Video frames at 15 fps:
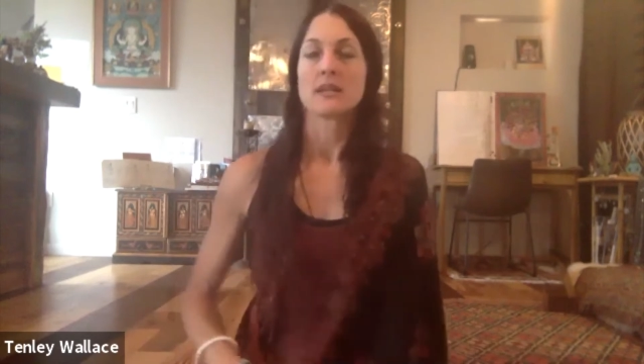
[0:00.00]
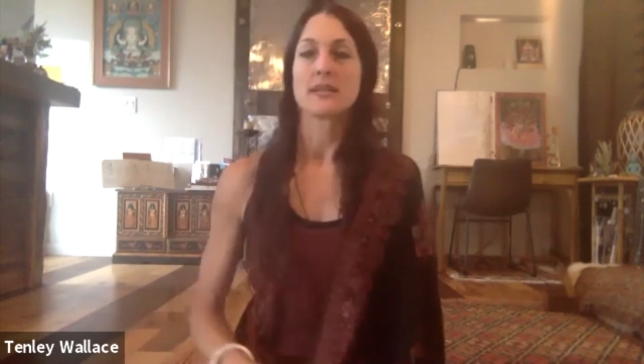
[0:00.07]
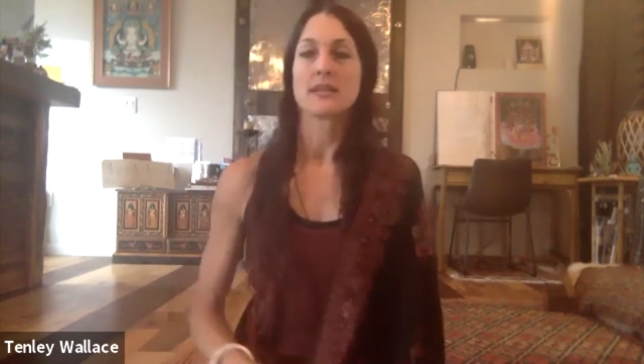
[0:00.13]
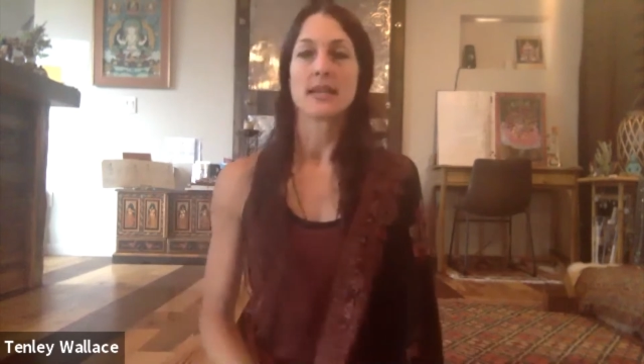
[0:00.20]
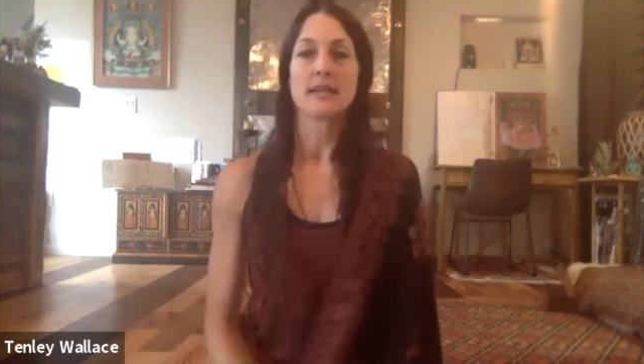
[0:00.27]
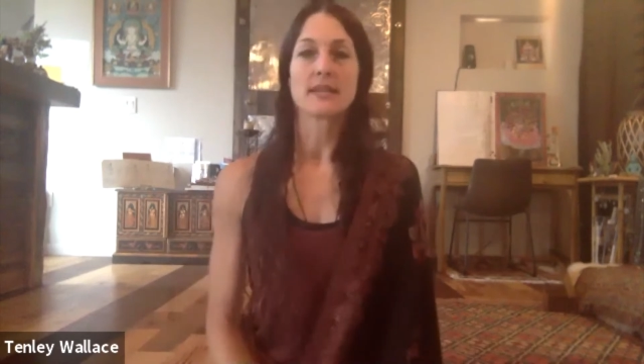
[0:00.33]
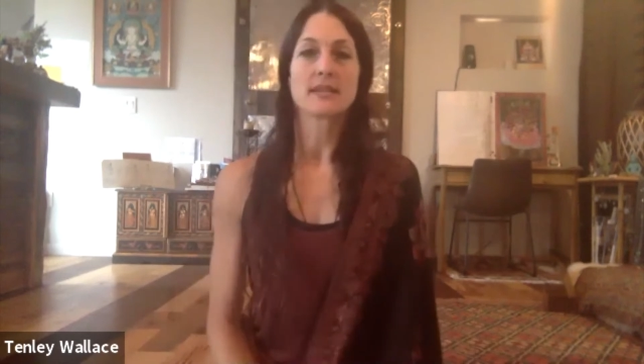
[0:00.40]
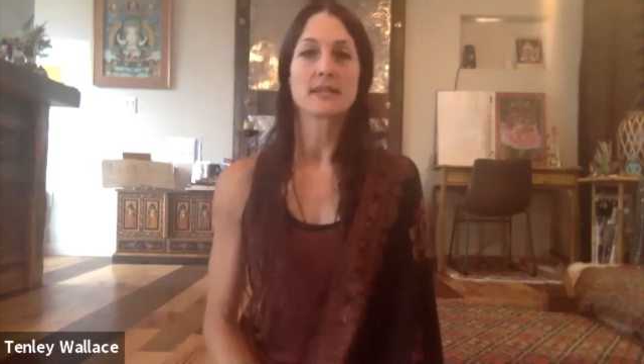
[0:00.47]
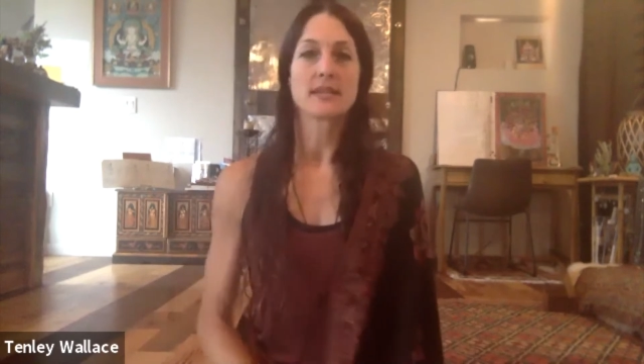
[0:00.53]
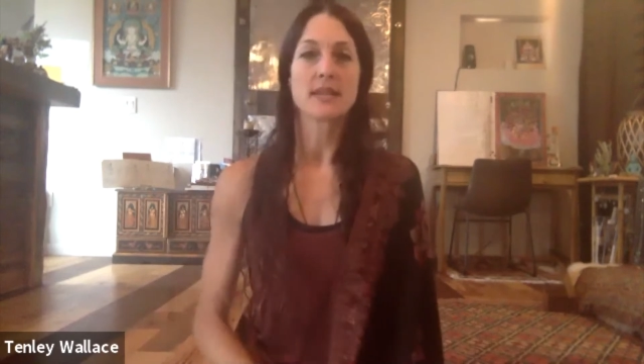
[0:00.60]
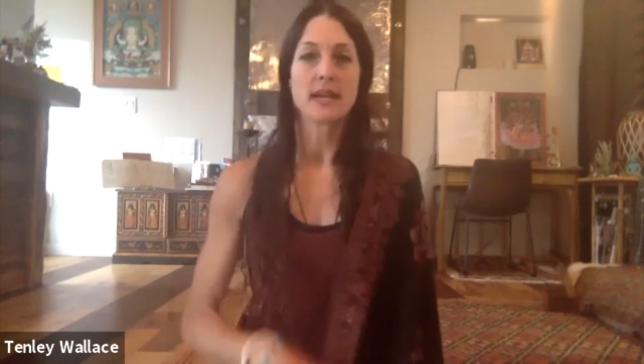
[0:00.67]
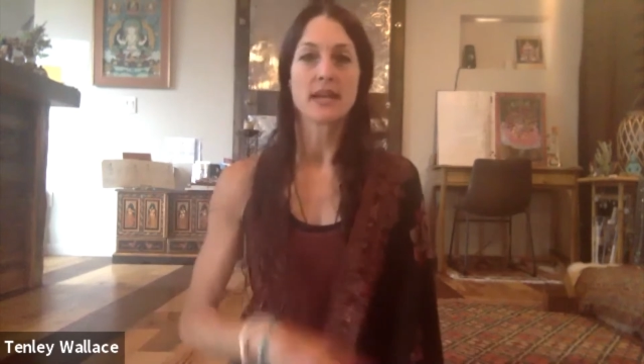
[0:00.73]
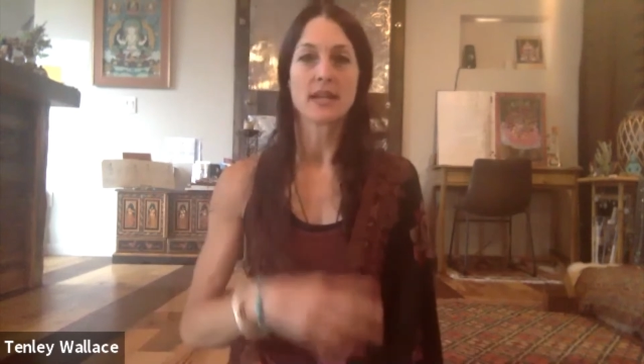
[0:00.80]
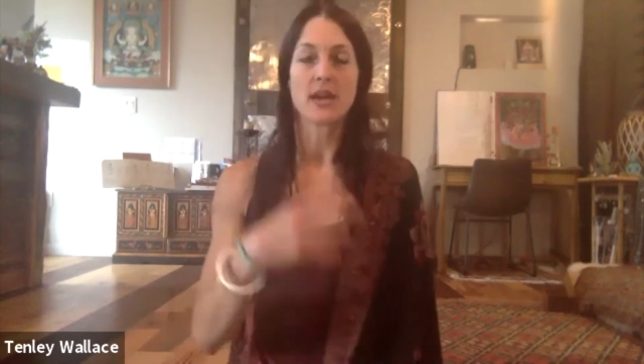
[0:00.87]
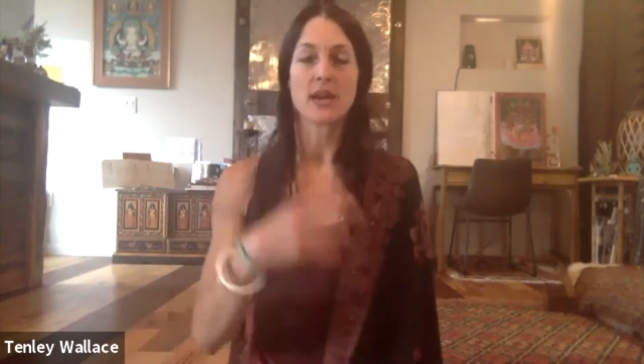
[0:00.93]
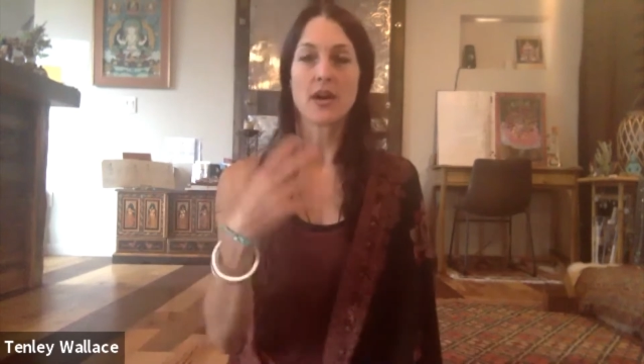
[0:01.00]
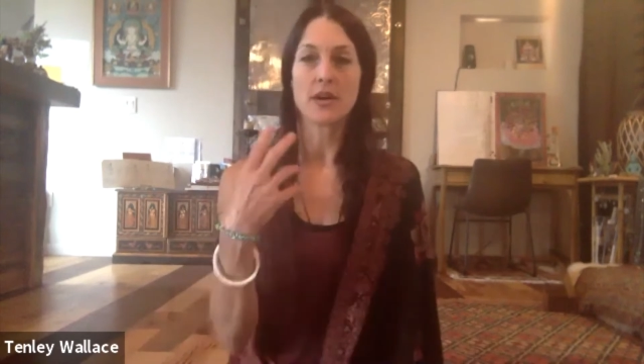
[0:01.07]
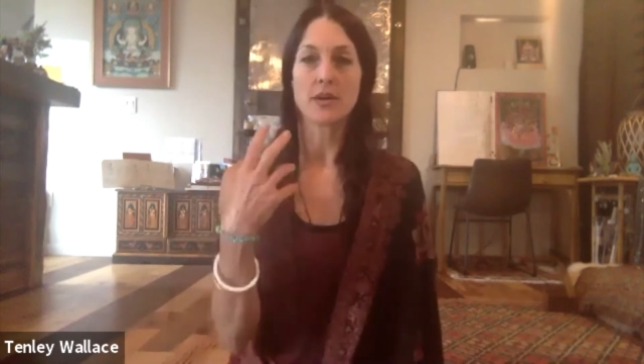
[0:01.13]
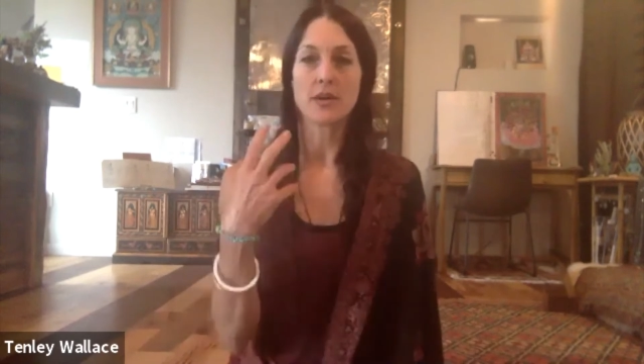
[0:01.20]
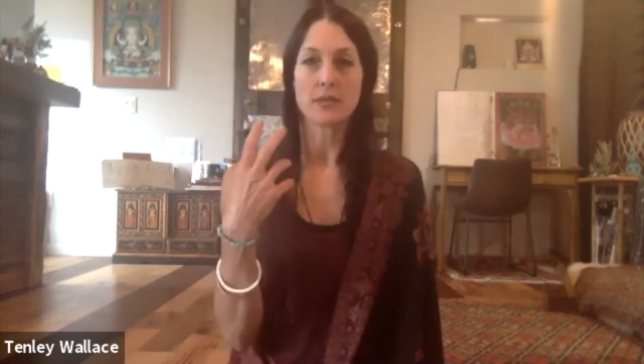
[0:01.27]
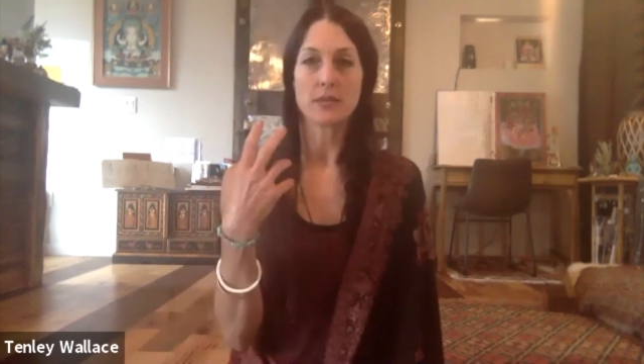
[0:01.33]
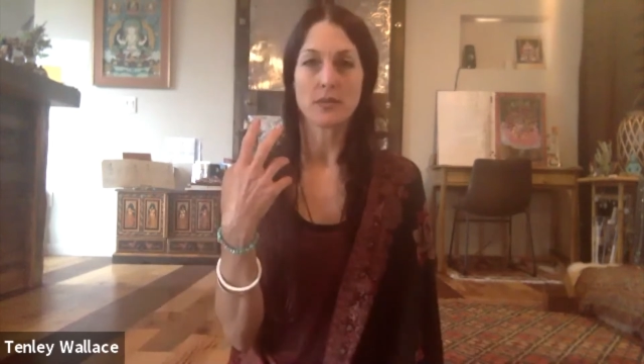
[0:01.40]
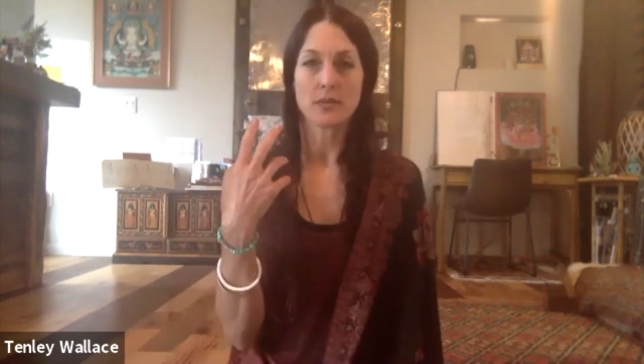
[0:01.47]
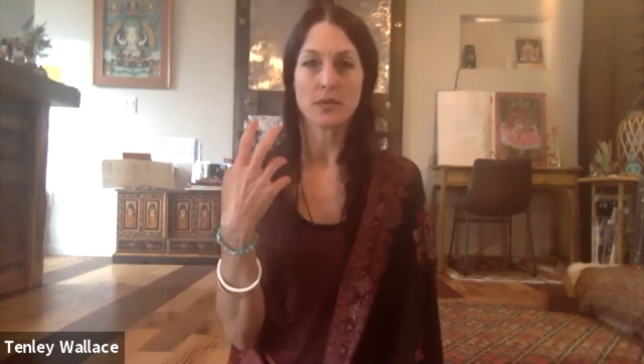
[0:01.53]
dances that are